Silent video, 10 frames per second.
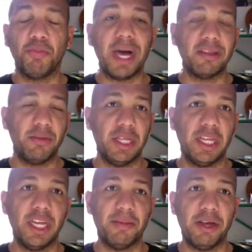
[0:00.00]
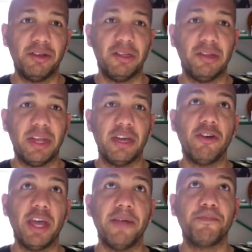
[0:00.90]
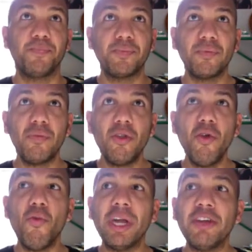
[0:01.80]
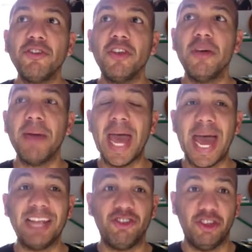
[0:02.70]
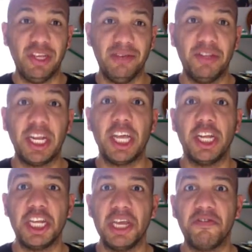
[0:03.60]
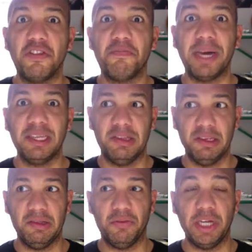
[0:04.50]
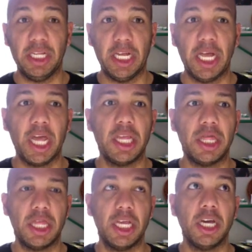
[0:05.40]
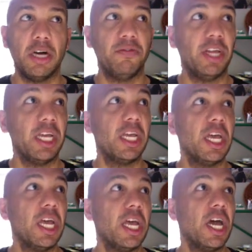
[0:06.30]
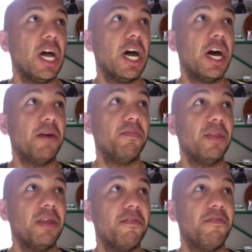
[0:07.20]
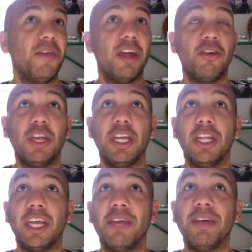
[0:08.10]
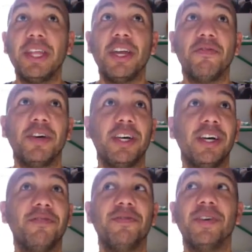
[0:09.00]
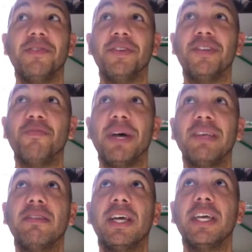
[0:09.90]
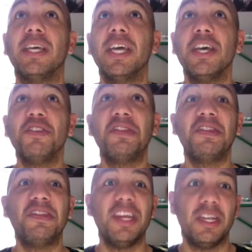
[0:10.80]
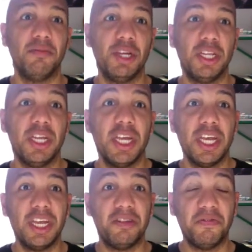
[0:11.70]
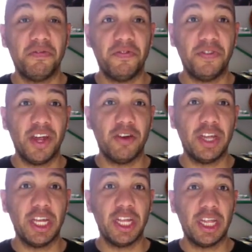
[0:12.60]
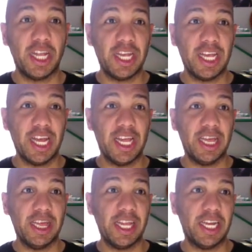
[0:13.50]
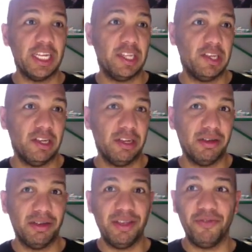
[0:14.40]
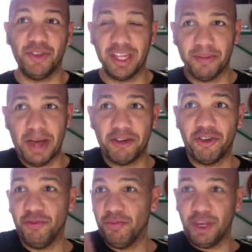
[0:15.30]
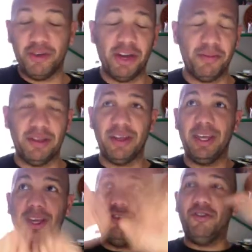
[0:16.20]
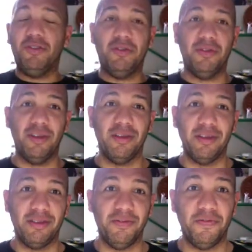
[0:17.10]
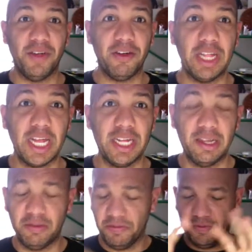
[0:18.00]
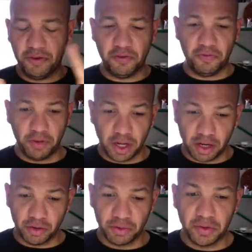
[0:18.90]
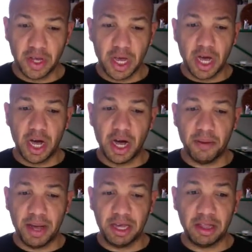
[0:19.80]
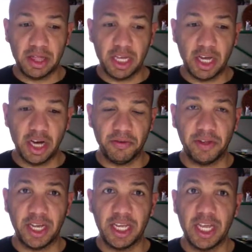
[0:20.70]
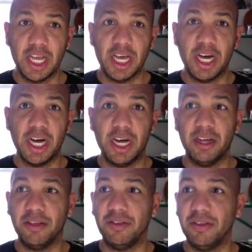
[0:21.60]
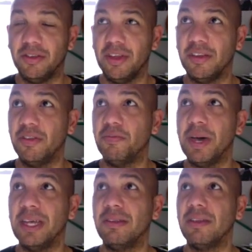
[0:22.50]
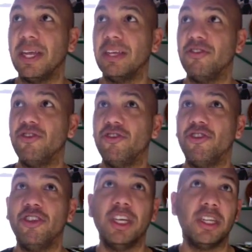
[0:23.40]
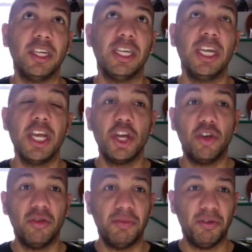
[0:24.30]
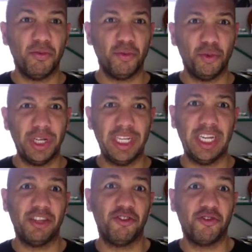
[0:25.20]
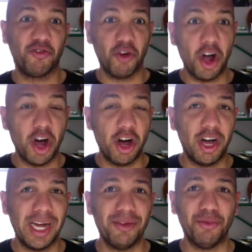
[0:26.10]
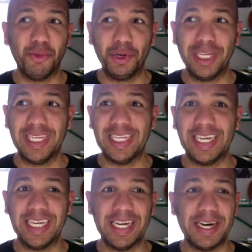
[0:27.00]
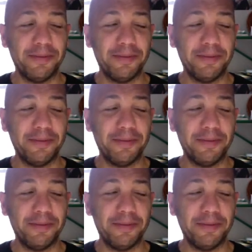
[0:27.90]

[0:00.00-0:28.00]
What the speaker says: possibly think about is like, okay, what are some adjectives that I can give spices, right? Like I can think of like very, like if I think of a spice like cinnamon, it's very like light. If you take the powder and you blow it up, it's very light. It sort of flows. I can think of like a spice like chili can be really like strong and really like